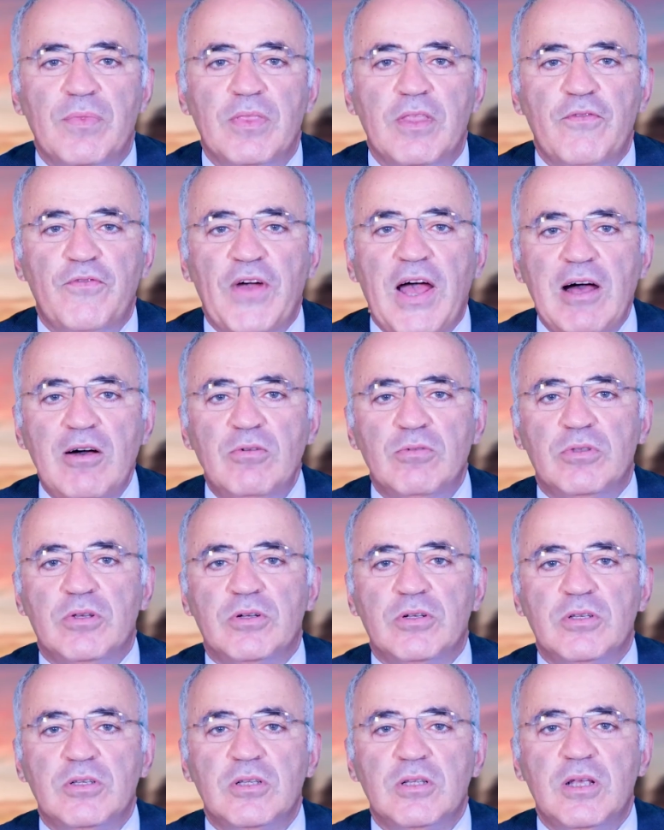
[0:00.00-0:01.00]
The
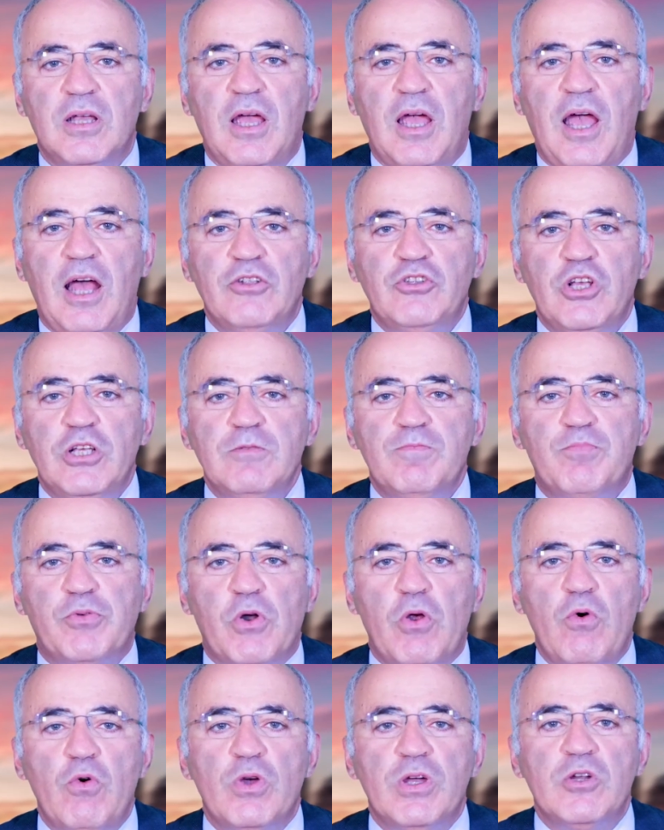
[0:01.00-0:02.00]
founders had just
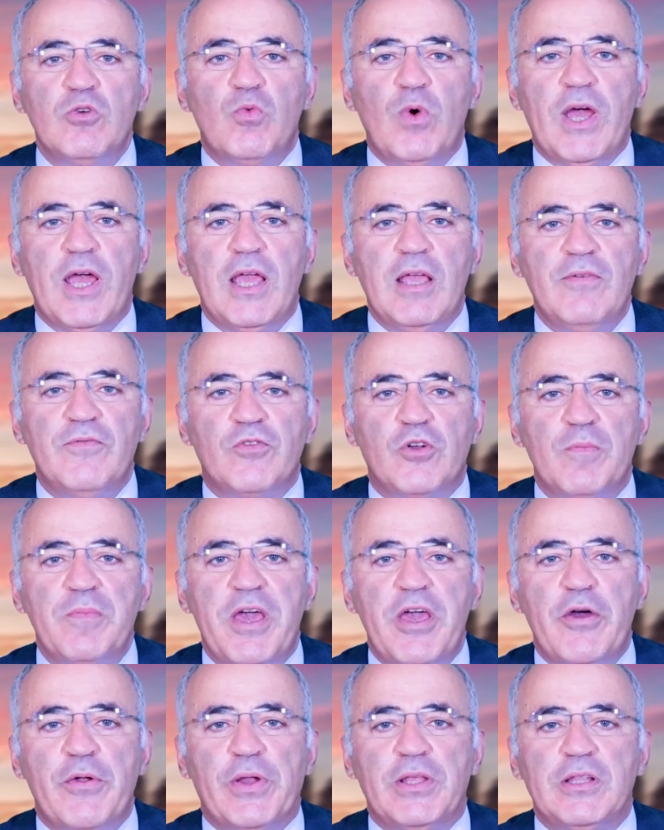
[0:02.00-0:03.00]
broken away from
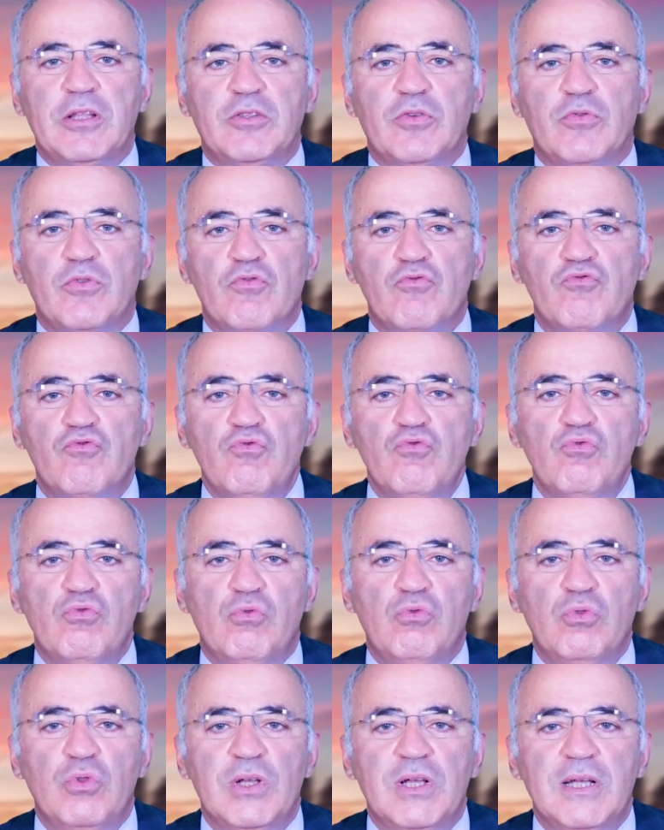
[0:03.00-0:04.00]
hereditary
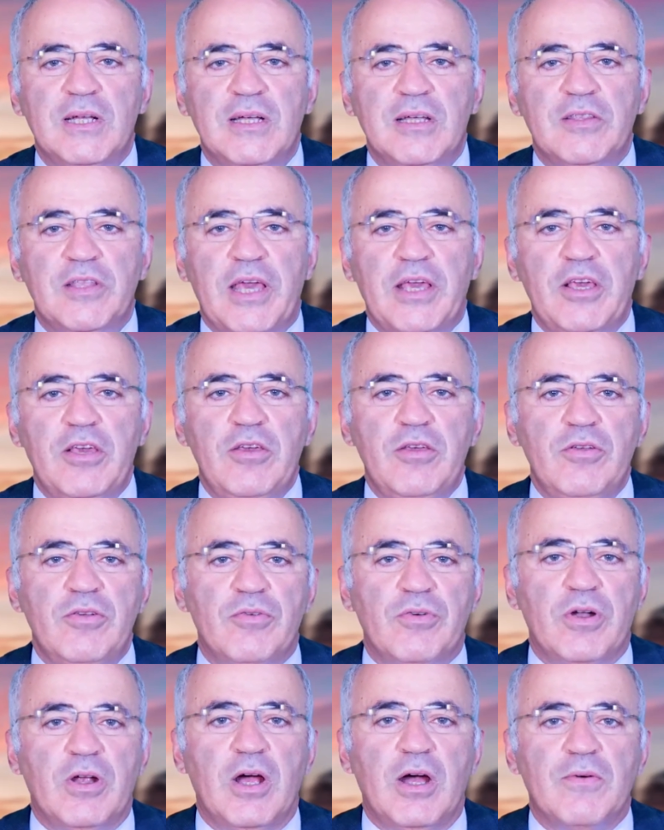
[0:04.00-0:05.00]
rule, the
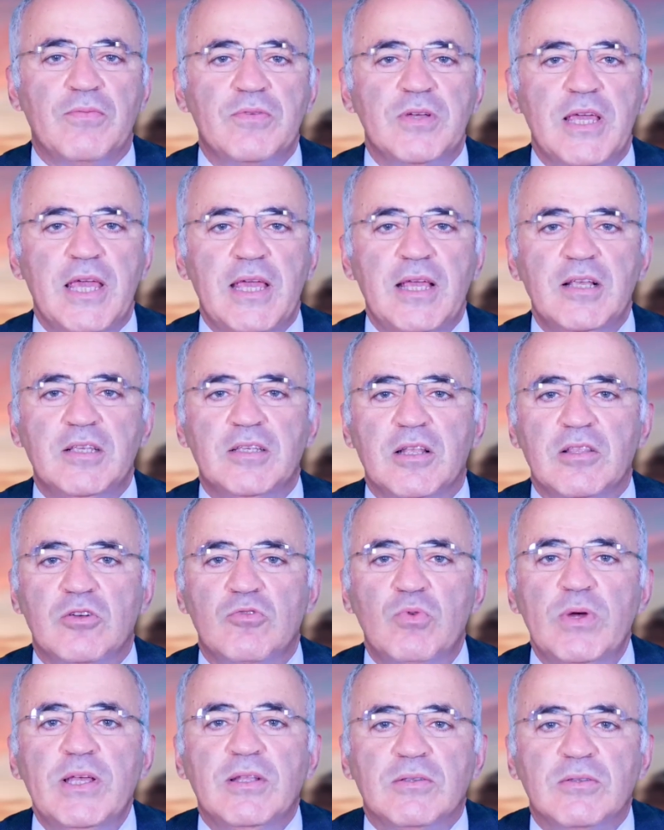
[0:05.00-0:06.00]
era of kings and
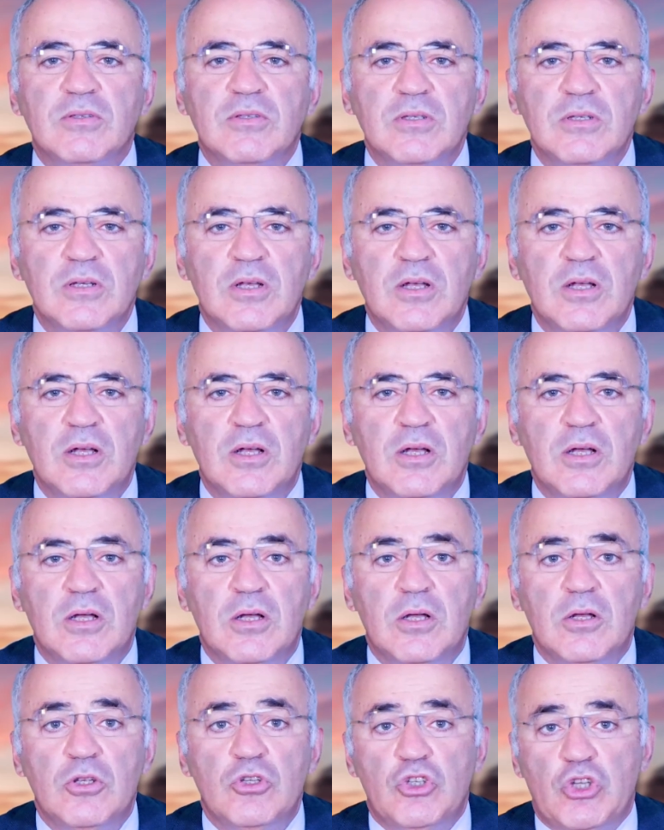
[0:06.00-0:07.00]
queens,
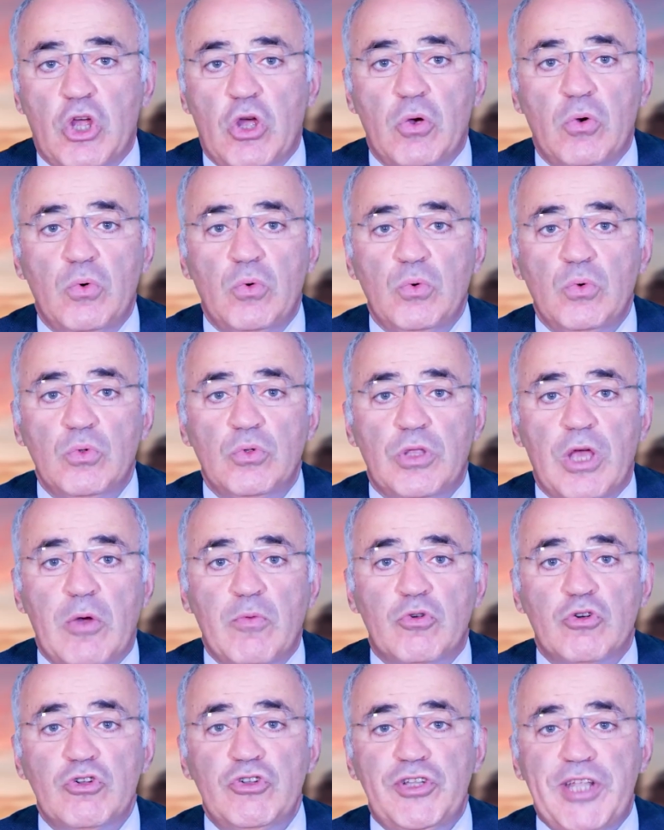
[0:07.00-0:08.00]
so they
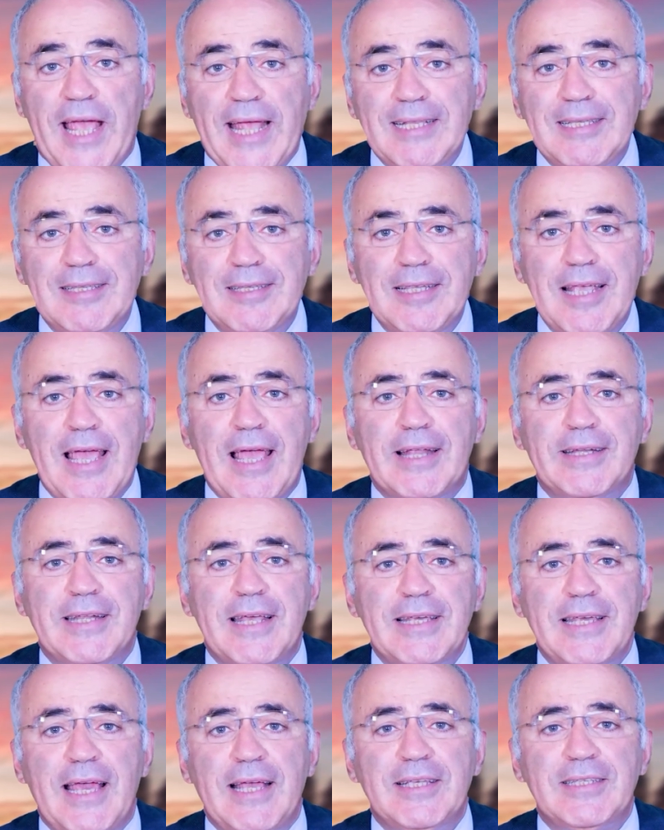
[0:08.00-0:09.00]
were dead set
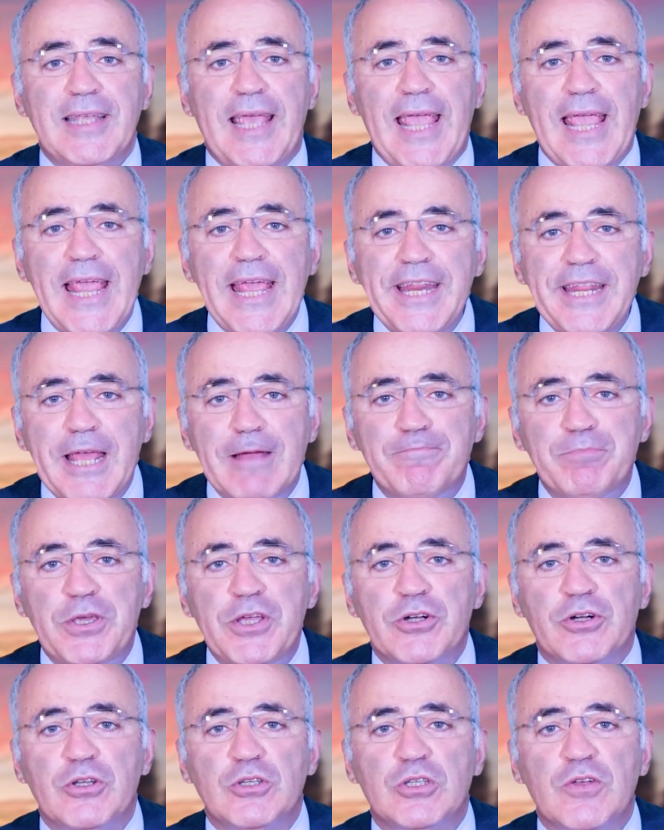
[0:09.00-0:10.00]
against any
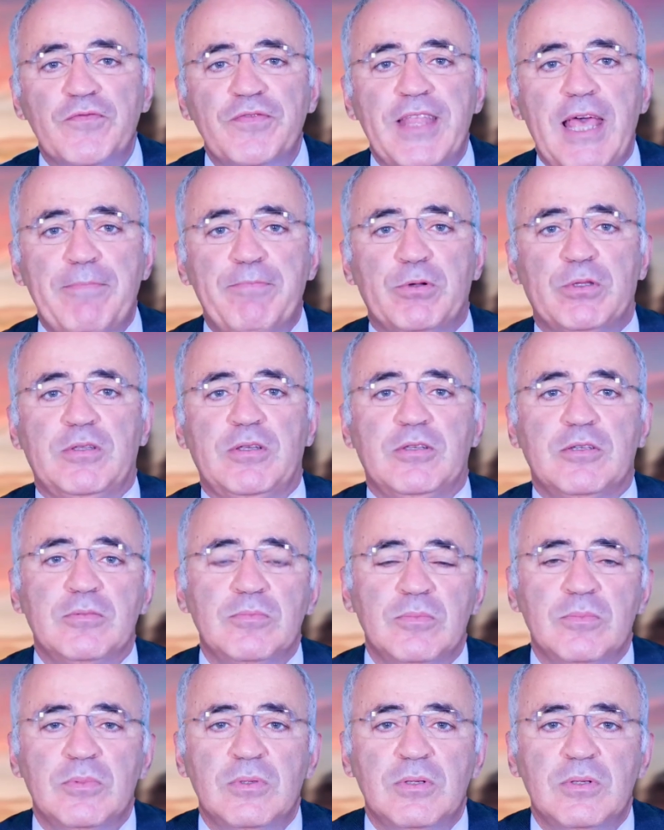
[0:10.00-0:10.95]
appearance of nepotism.